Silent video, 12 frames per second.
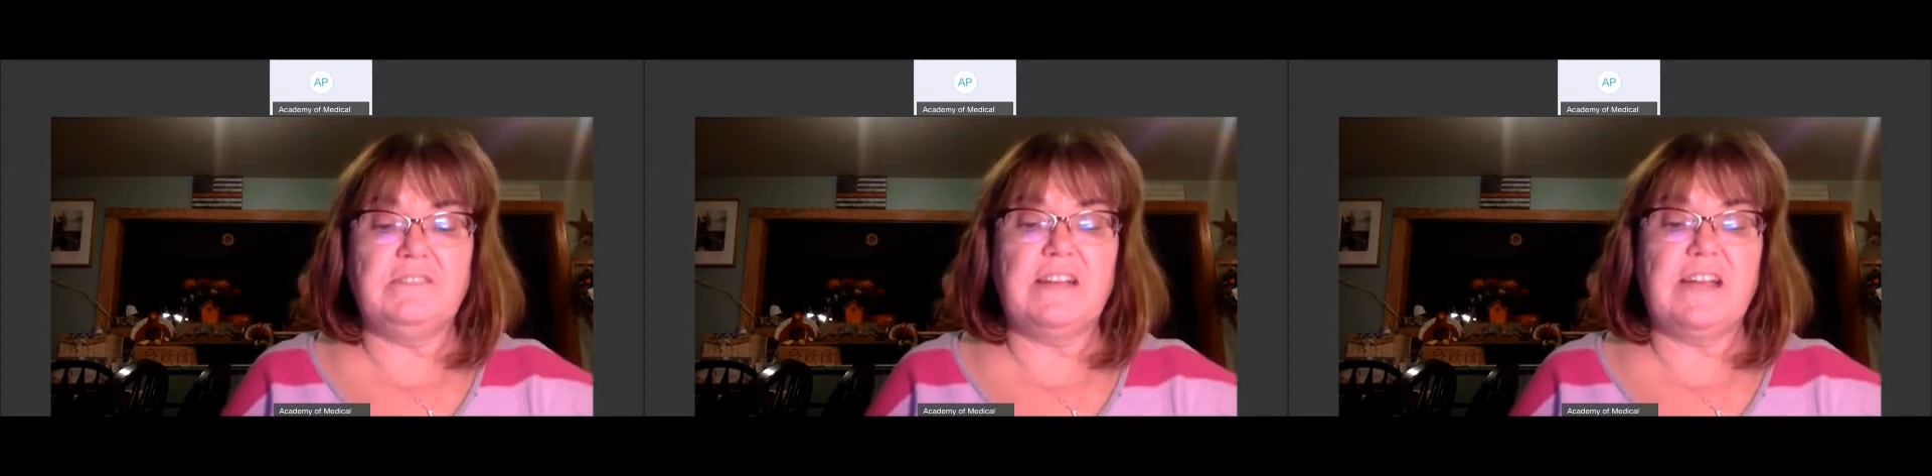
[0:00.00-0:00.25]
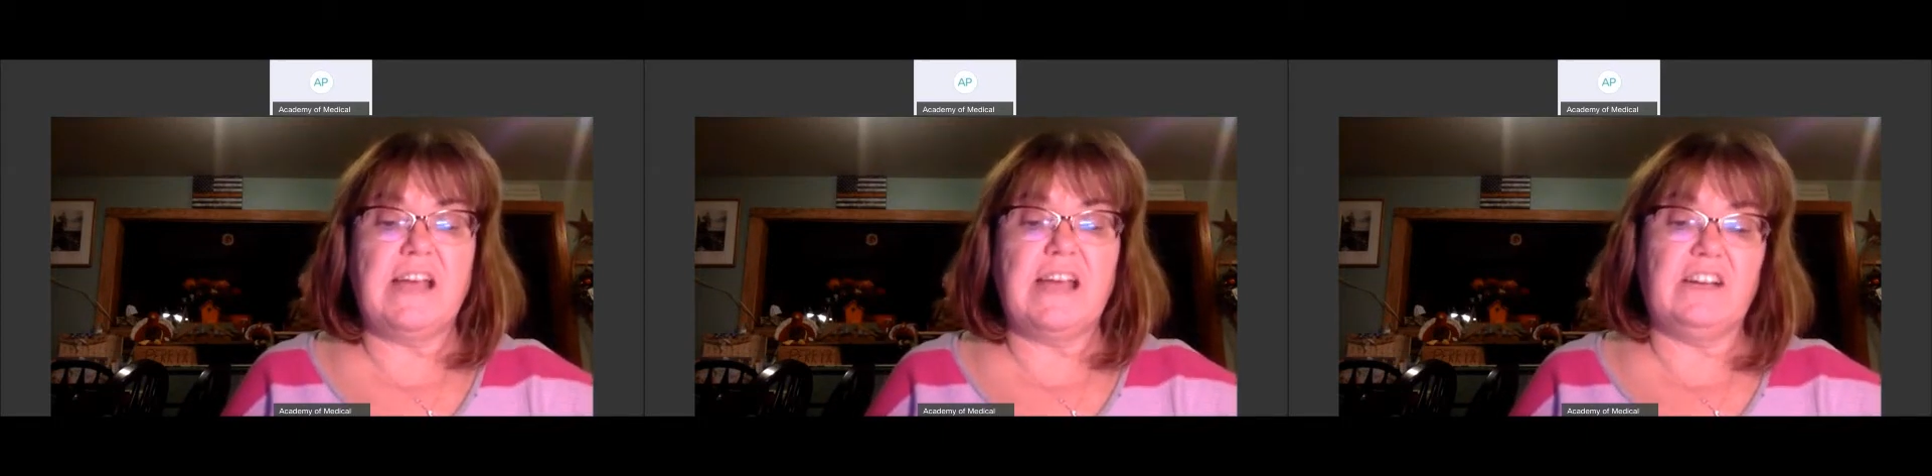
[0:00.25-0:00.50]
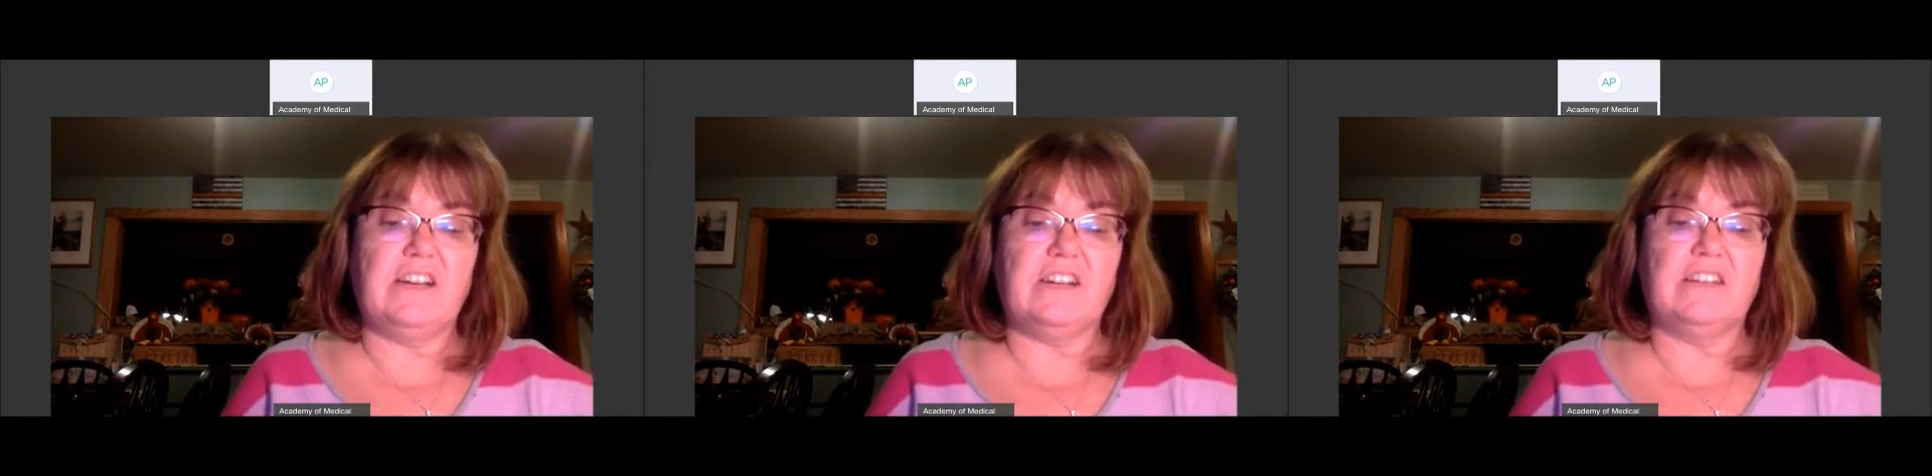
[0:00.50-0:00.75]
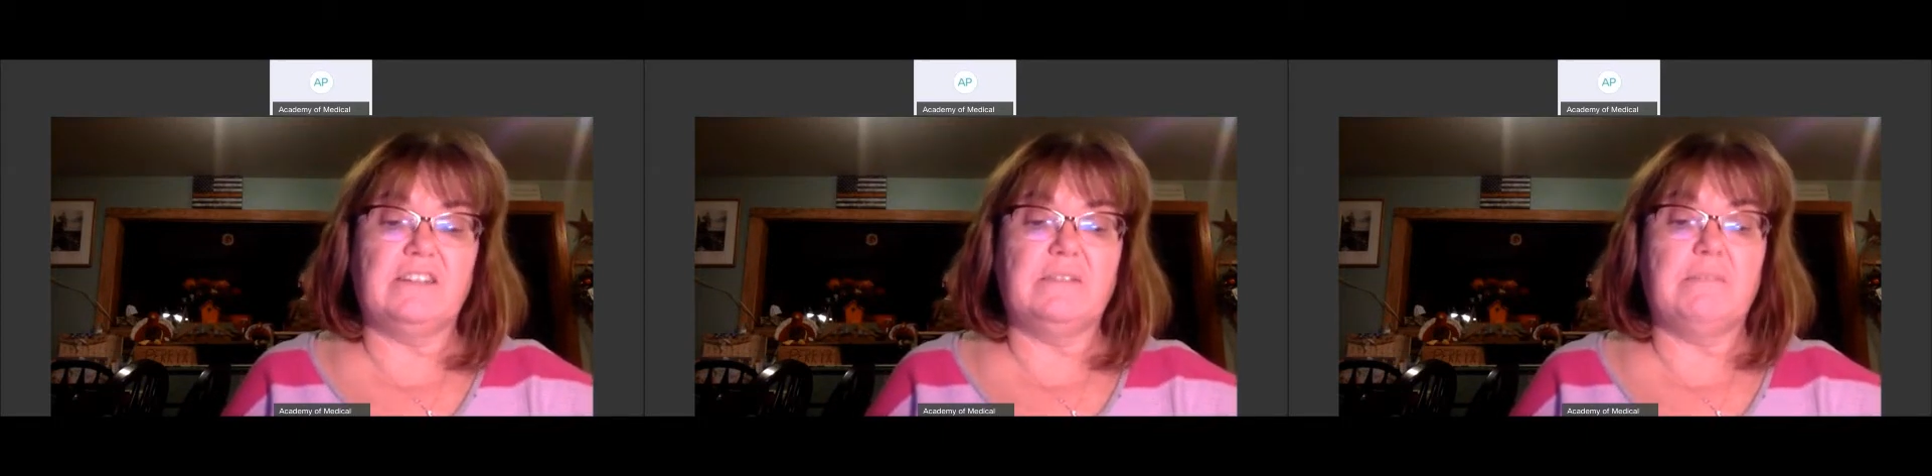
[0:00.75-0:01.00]
anger,
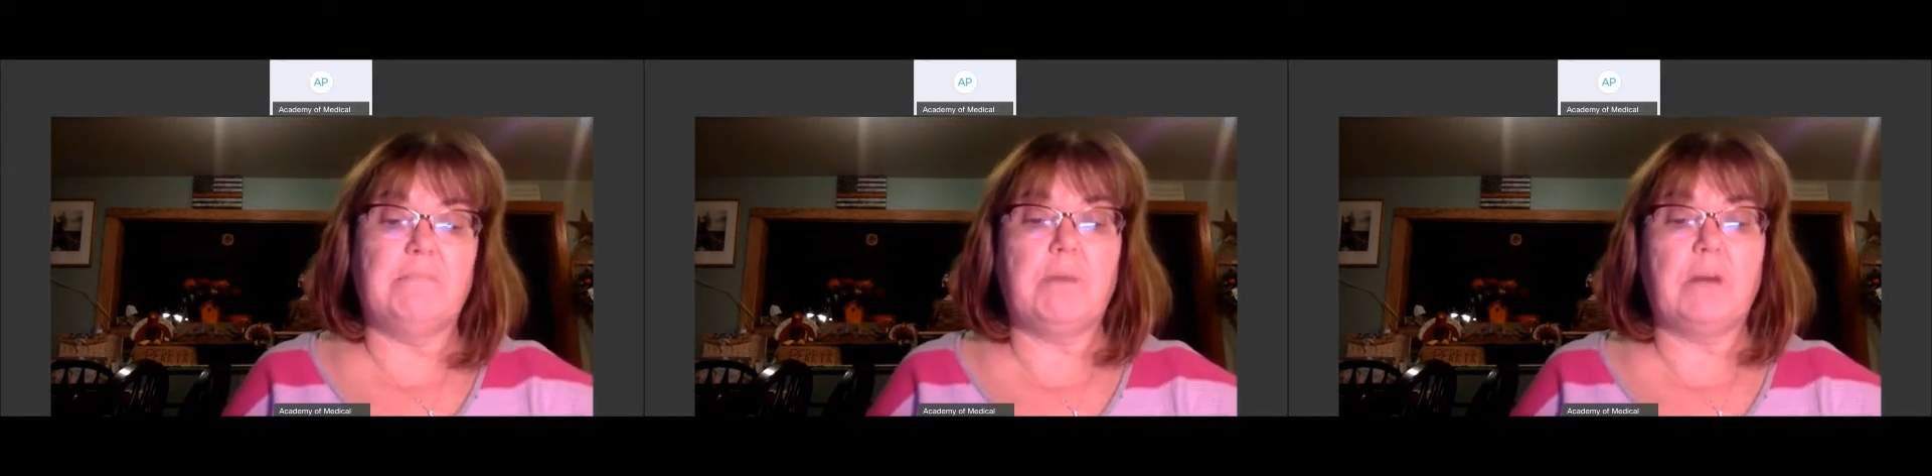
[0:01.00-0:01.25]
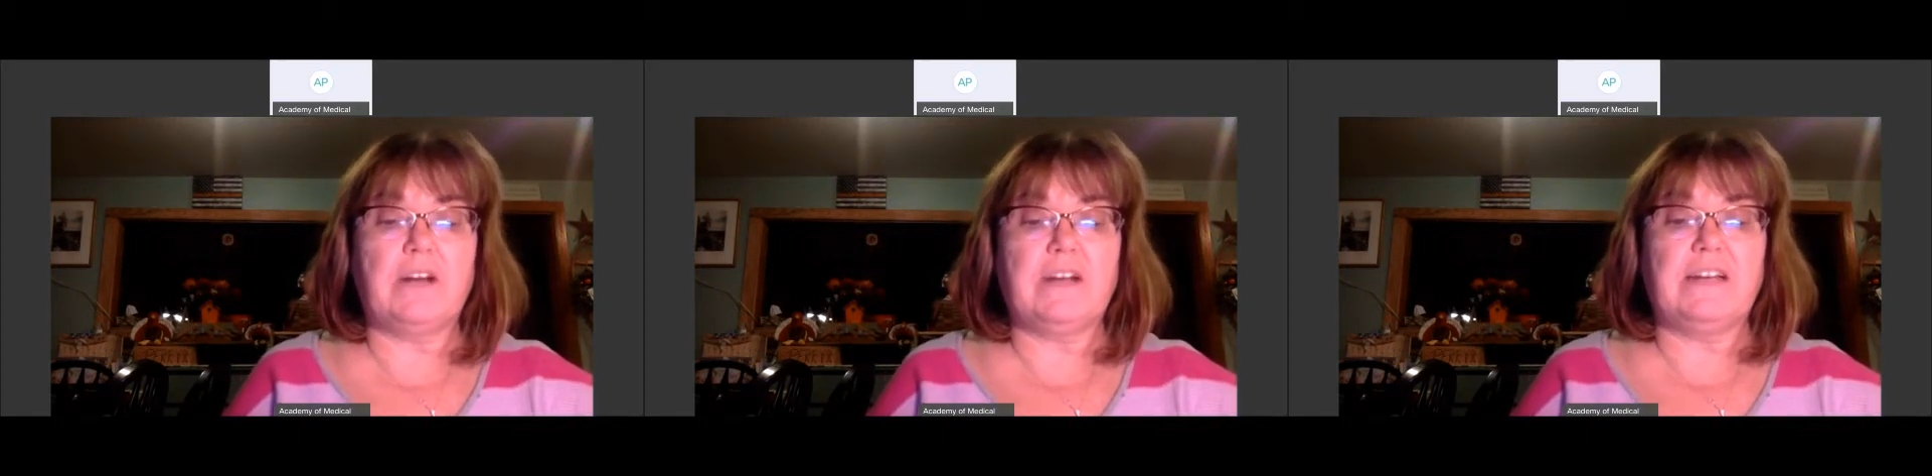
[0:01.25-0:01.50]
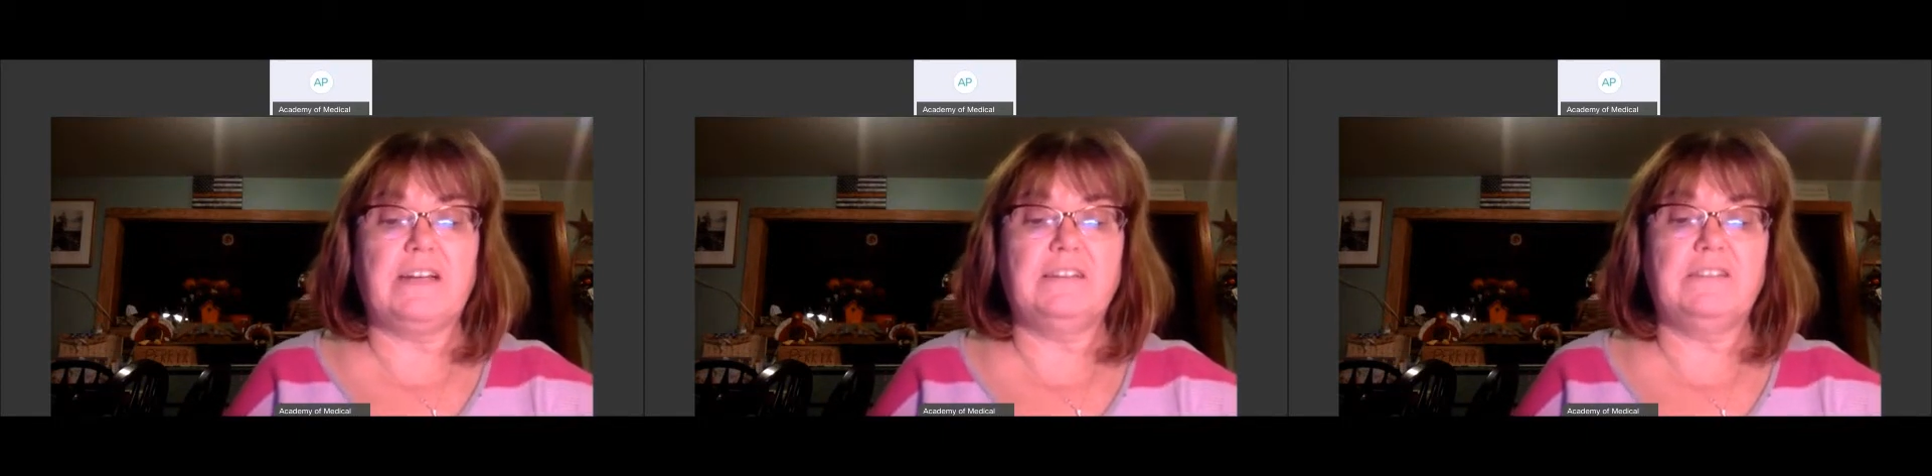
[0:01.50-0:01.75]
bargaining,